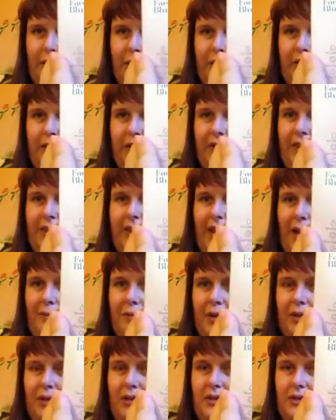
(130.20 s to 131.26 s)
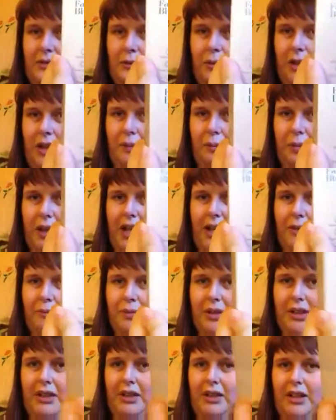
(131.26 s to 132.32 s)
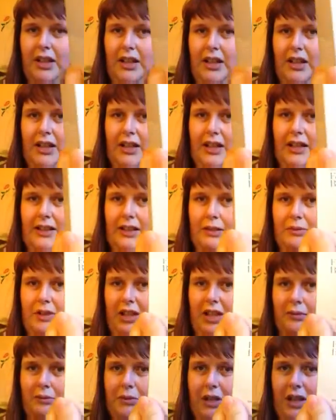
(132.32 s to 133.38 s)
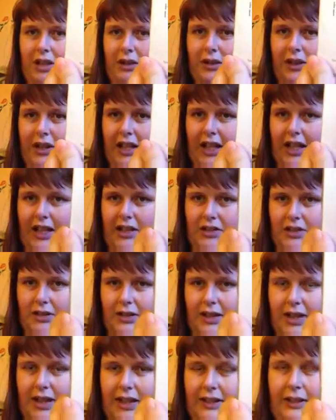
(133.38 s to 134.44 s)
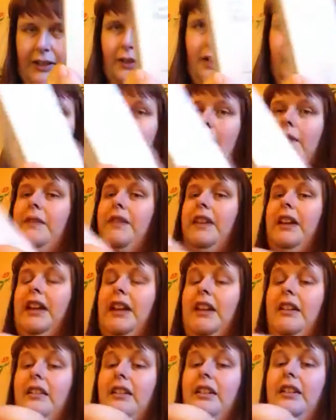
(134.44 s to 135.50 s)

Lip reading: was that much worth buying, but it's something I might use occasionally. So I have the